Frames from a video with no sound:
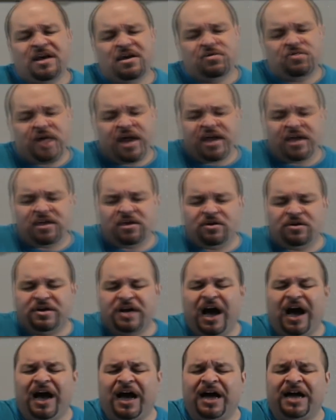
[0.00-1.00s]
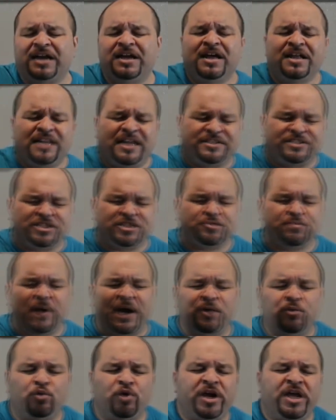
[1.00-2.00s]
Thank you, God, that just
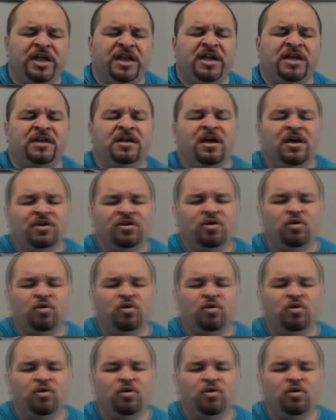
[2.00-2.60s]
by reading